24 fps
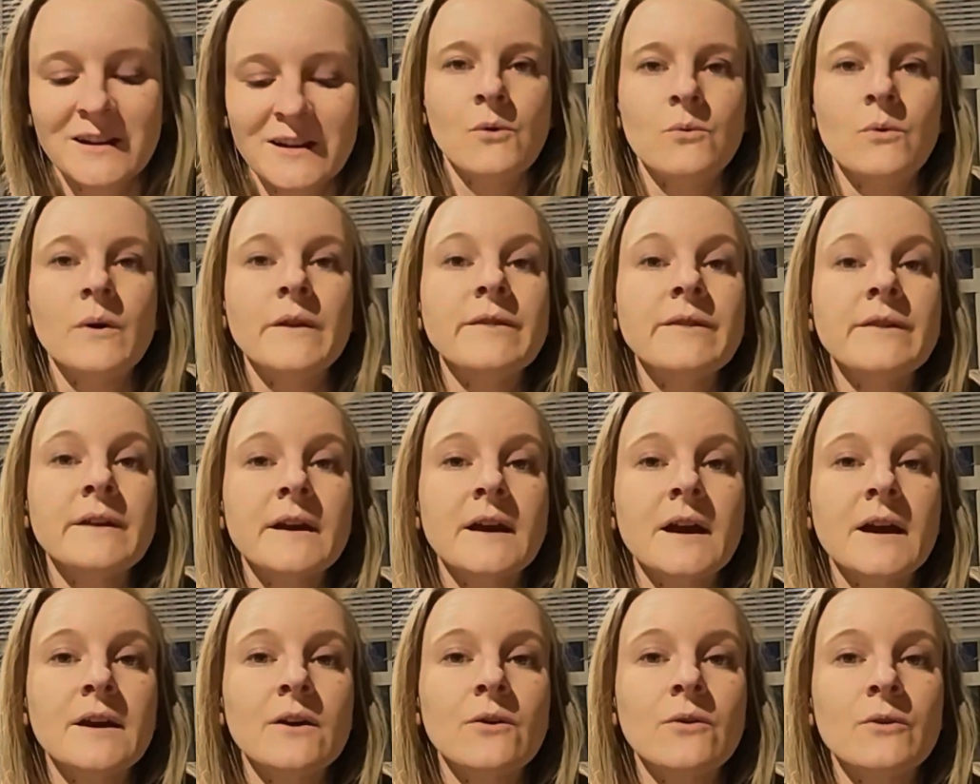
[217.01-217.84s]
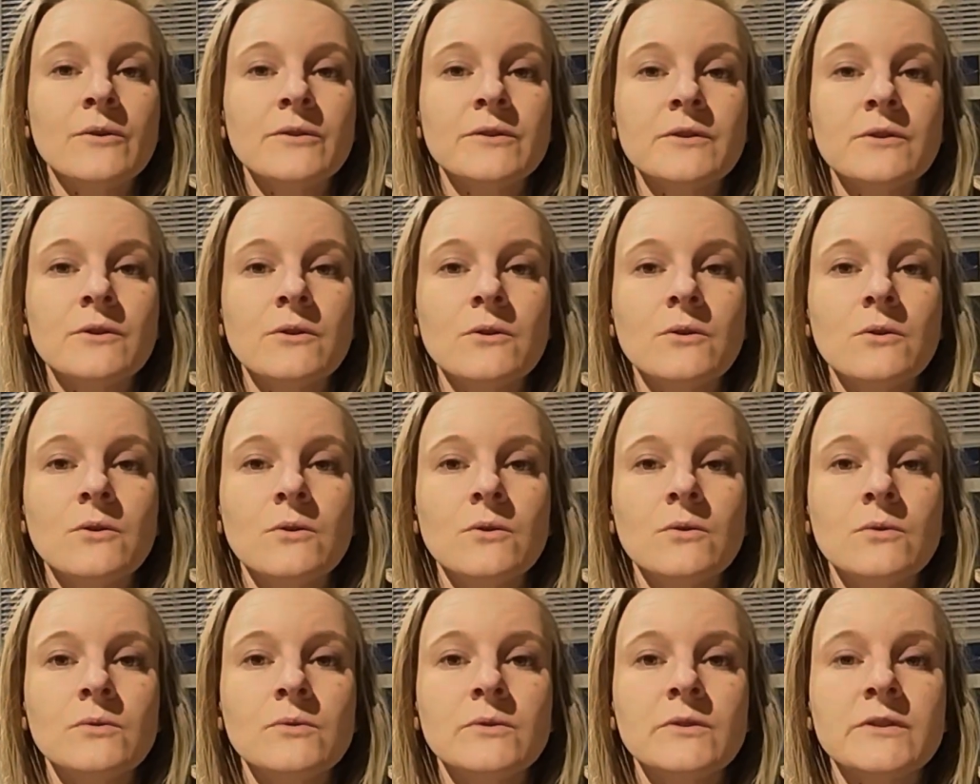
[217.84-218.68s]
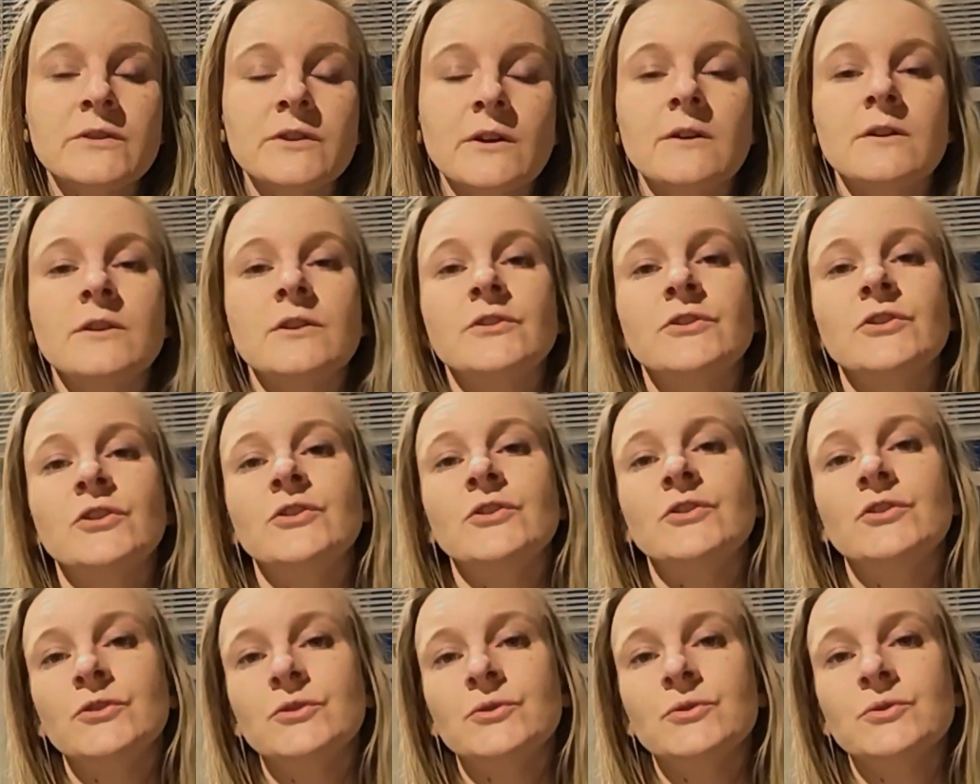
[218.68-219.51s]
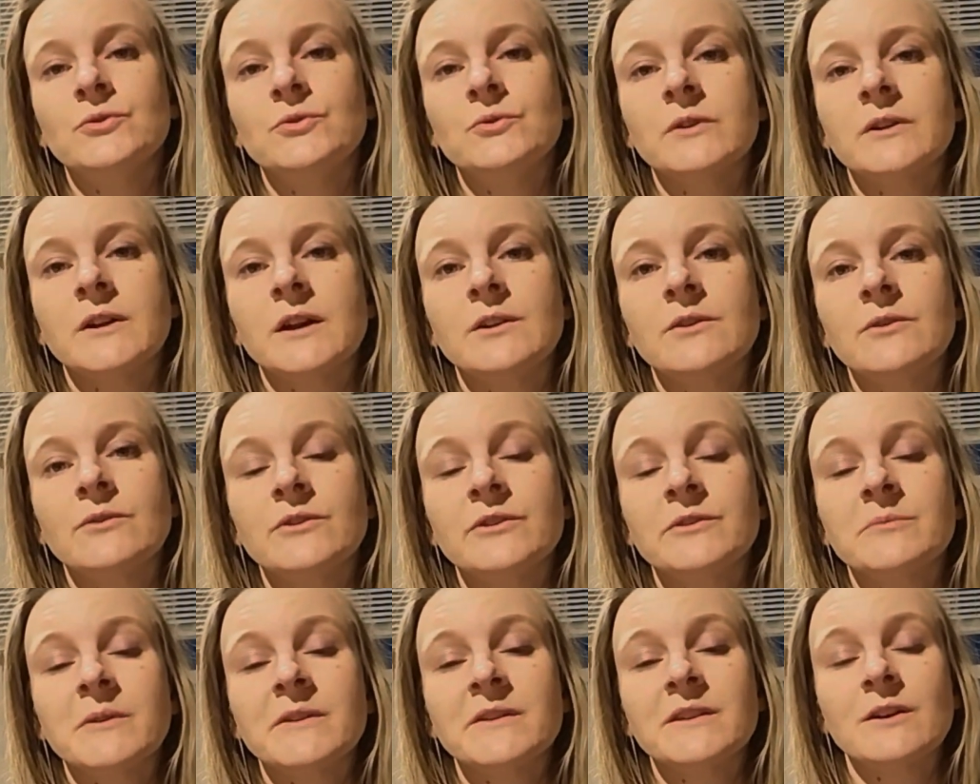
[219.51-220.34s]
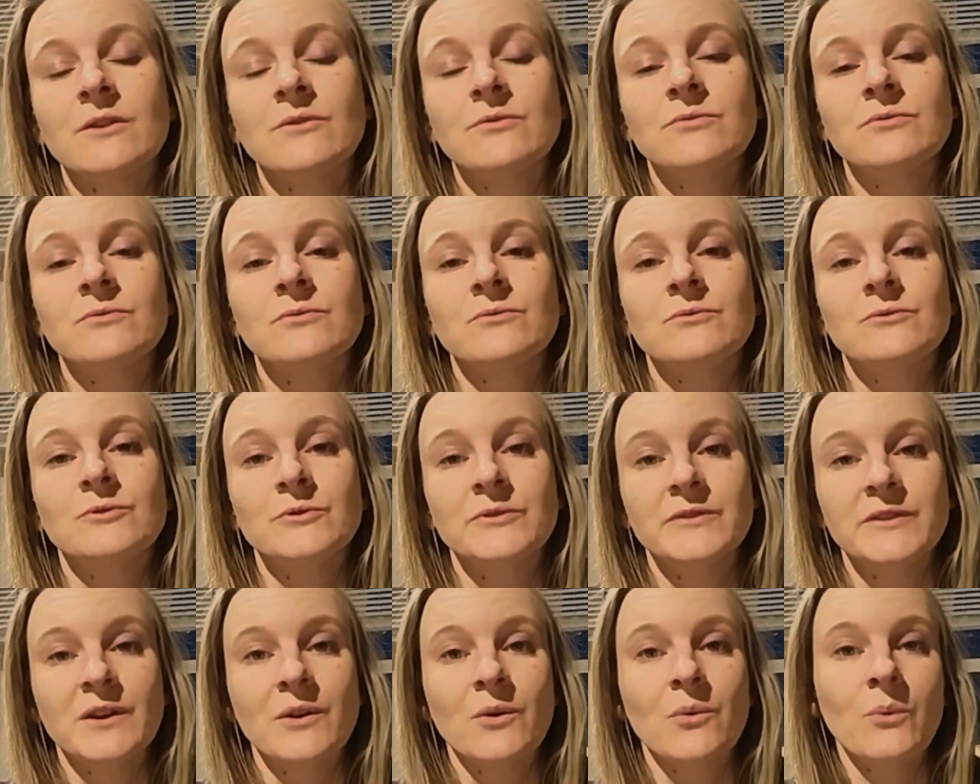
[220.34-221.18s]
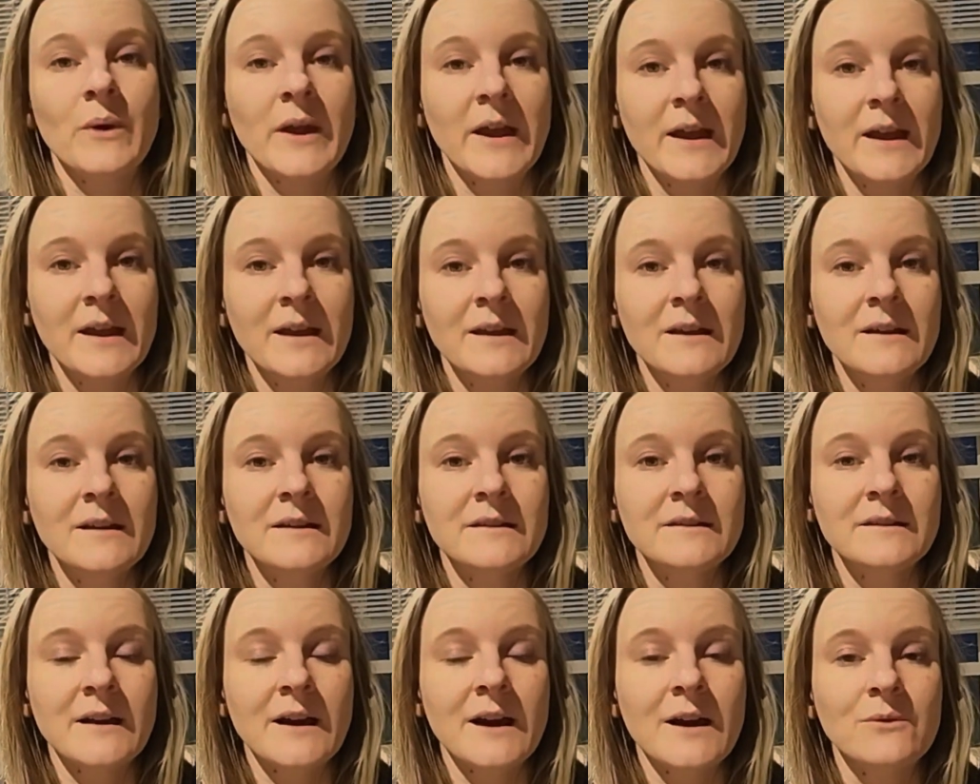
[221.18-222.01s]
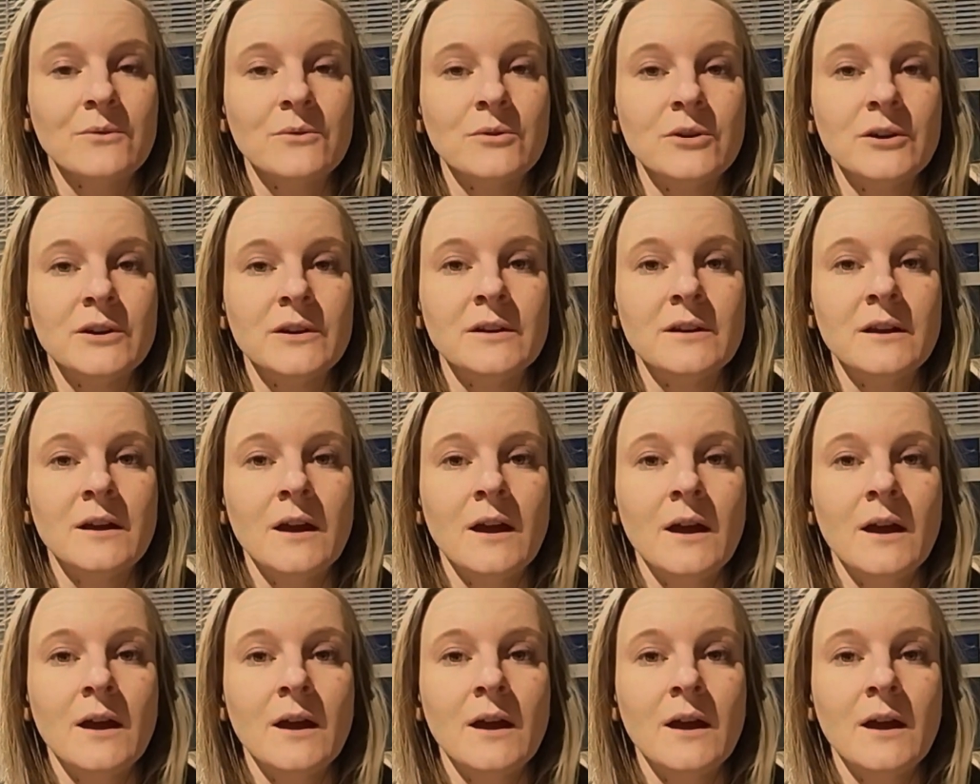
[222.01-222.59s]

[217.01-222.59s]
One thing I also started to do when I noticed myself losing weight is I would